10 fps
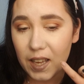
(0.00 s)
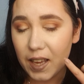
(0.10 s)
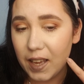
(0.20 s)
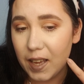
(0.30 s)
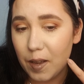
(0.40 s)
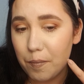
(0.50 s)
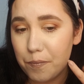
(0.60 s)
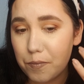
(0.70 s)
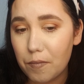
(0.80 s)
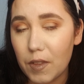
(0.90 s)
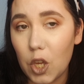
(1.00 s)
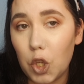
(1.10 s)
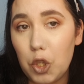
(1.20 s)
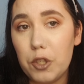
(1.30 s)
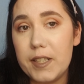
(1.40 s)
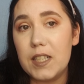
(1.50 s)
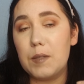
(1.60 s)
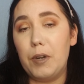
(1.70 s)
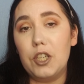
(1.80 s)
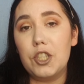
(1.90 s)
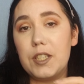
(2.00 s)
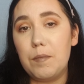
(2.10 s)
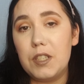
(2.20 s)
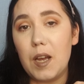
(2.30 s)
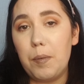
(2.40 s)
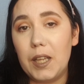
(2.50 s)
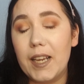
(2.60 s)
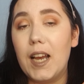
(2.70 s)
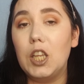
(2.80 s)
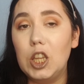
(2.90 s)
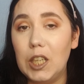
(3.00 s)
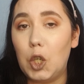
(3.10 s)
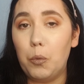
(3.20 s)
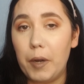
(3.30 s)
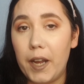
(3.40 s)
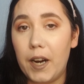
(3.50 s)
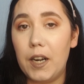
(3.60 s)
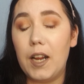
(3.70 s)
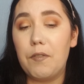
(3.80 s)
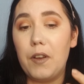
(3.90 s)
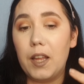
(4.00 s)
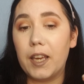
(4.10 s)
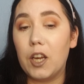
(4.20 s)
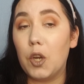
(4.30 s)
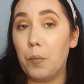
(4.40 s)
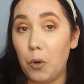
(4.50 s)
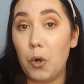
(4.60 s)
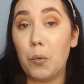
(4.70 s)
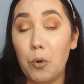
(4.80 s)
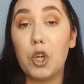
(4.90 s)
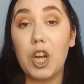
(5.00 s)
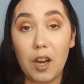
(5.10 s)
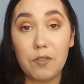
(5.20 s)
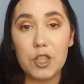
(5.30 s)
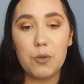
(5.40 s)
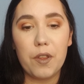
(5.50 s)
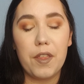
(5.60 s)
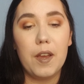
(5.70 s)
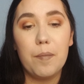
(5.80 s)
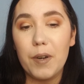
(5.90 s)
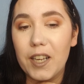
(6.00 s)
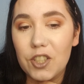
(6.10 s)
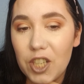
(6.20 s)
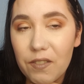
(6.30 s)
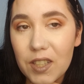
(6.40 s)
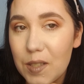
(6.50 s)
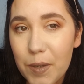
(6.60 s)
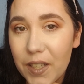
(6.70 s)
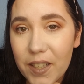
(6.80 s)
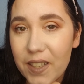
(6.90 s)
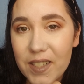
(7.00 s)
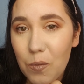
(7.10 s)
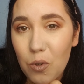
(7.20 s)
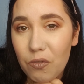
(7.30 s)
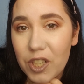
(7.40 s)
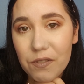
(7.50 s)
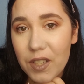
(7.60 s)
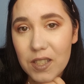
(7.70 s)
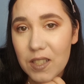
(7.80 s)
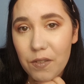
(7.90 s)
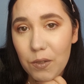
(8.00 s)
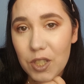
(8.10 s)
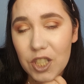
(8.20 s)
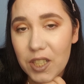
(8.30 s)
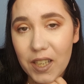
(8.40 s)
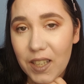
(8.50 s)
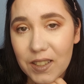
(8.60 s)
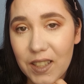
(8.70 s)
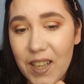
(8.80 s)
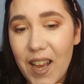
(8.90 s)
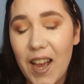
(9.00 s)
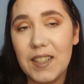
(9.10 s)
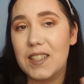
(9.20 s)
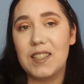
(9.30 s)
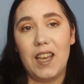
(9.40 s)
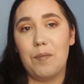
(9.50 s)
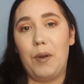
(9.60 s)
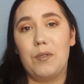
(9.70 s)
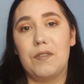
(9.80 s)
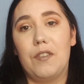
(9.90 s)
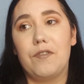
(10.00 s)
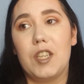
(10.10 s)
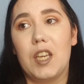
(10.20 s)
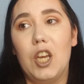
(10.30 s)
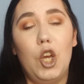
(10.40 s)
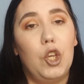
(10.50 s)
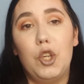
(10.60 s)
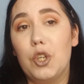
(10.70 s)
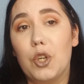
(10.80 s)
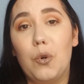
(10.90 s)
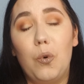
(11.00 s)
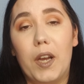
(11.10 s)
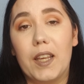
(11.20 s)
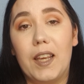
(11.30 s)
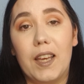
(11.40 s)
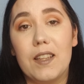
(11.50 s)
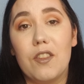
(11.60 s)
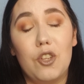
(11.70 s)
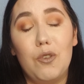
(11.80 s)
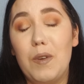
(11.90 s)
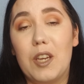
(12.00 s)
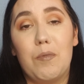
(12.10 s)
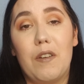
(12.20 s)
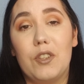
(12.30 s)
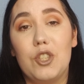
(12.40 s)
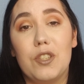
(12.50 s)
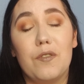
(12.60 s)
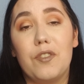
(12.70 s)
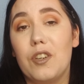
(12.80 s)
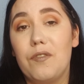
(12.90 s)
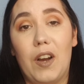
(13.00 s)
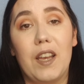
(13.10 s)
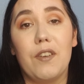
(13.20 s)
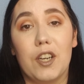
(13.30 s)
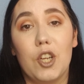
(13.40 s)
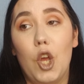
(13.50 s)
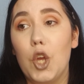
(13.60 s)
Using the sponge seemed to apply it a little better. I felt I get more coverage with it. But generally speaking, guys, I won't reach for this as a foundation again. And it's £10.50. You can go and get the new Makeup Revolution for a £5.